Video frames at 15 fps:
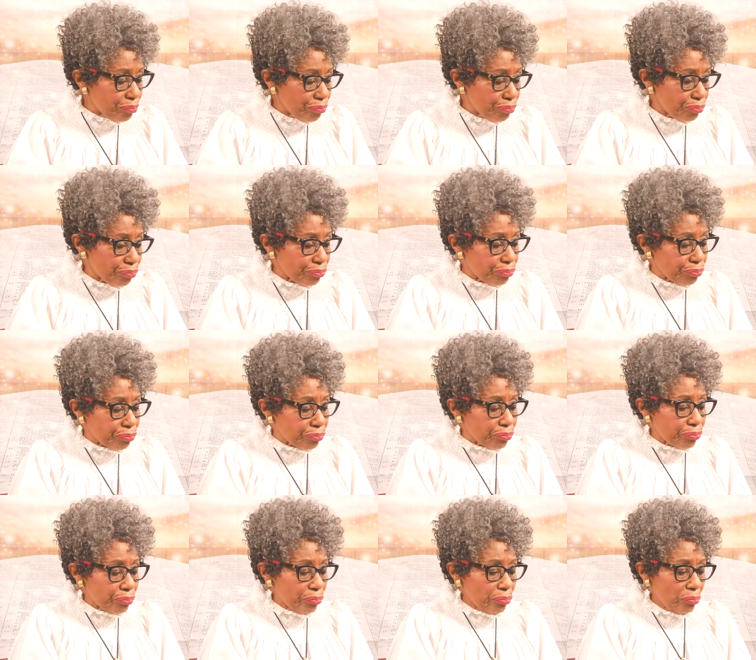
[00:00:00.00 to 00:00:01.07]

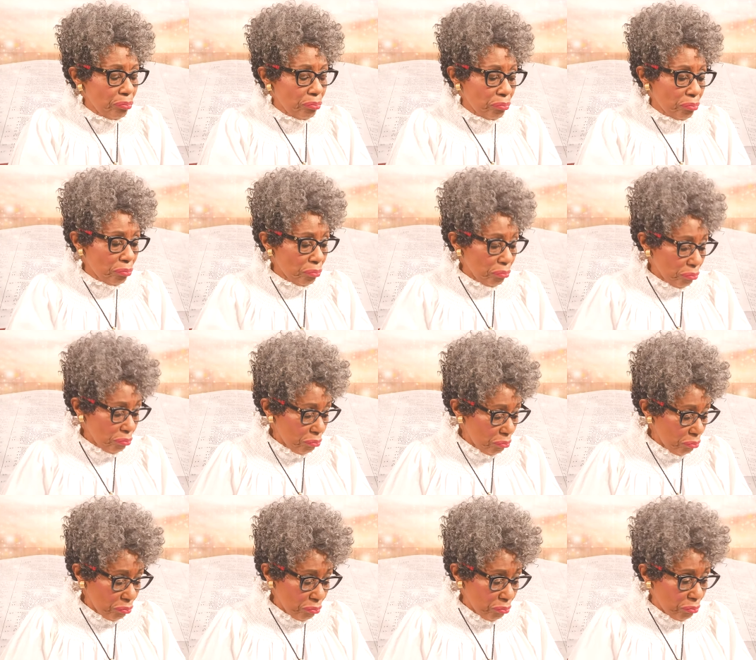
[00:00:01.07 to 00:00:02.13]

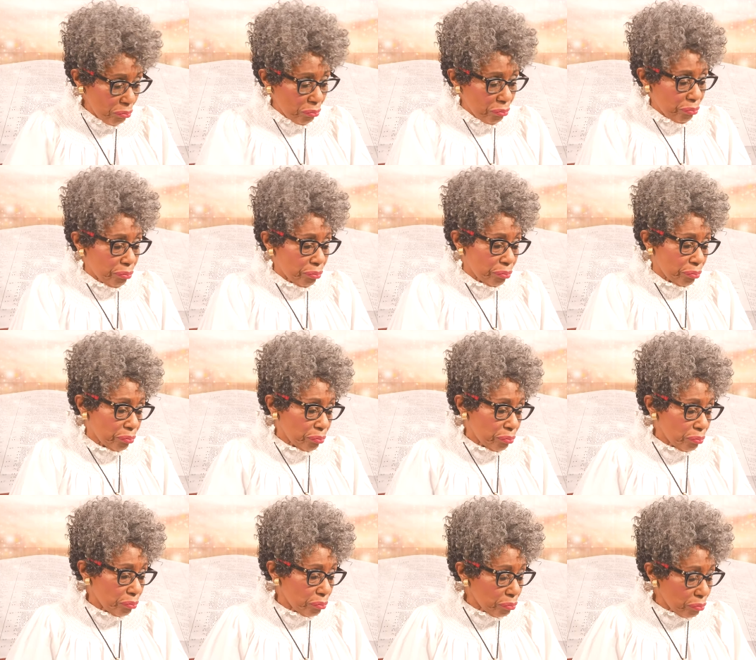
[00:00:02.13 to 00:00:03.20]

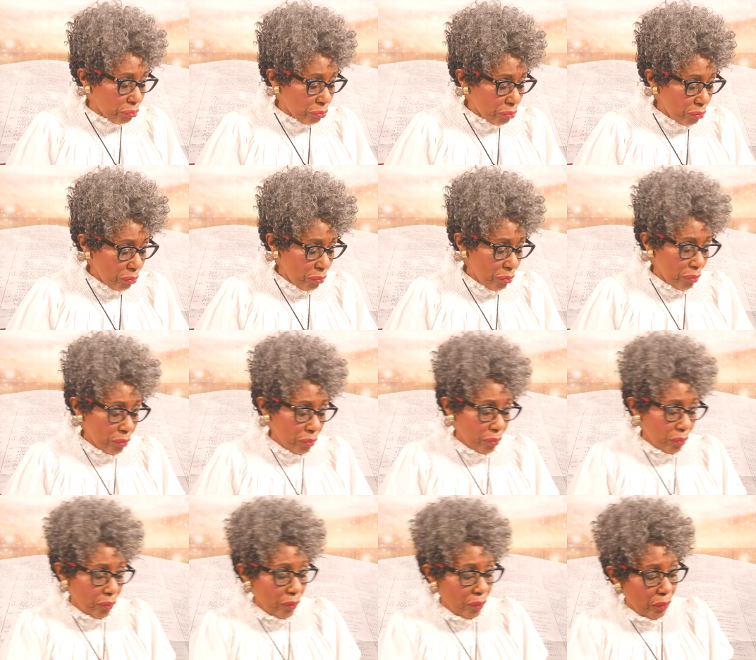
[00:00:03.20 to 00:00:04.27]

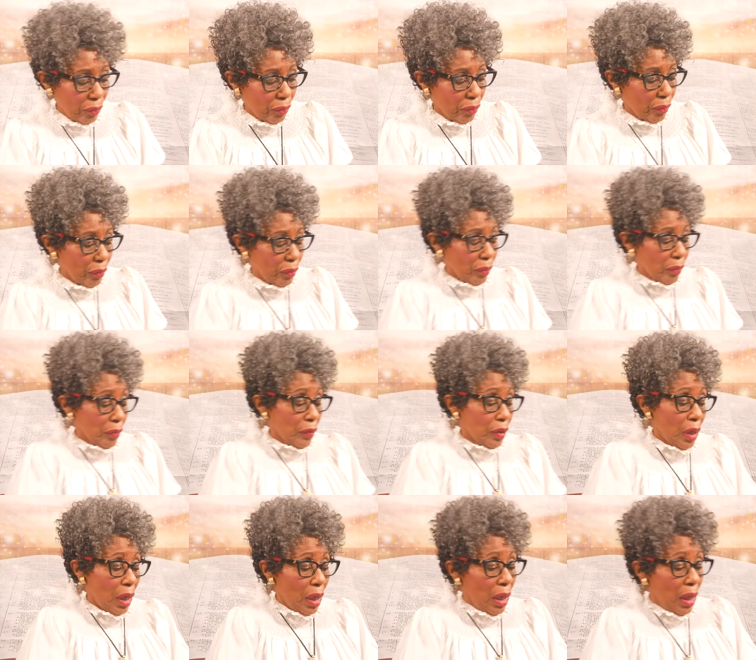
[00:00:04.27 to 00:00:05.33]

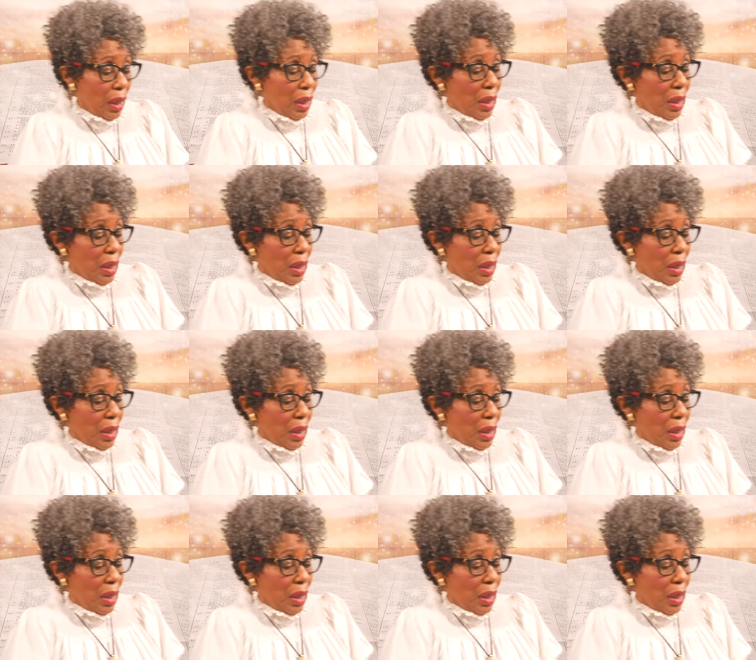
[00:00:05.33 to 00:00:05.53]
Nothing is said.